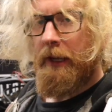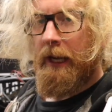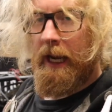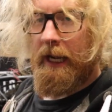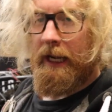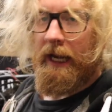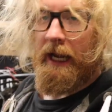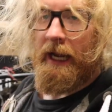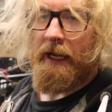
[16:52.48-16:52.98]

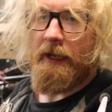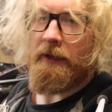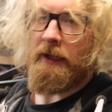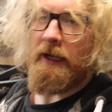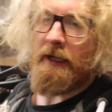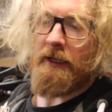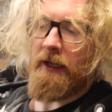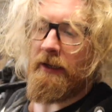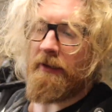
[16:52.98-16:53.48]

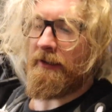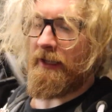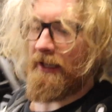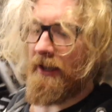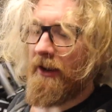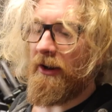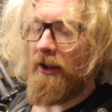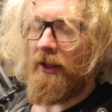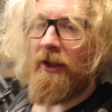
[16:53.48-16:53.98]
I
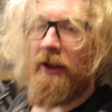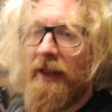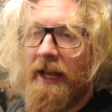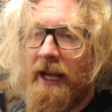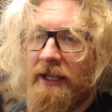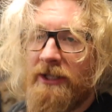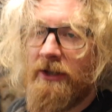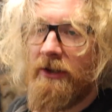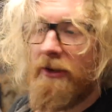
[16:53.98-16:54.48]
count a lot of
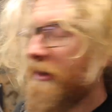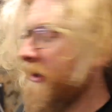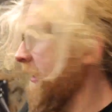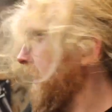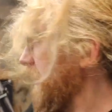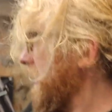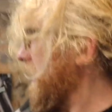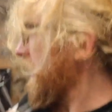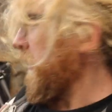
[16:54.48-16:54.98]
that to
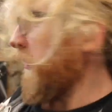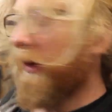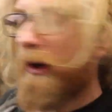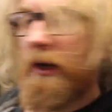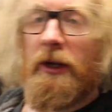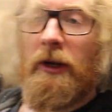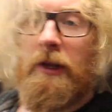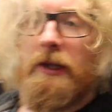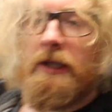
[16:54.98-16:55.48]

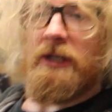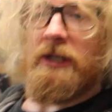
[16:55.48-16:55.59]
working on the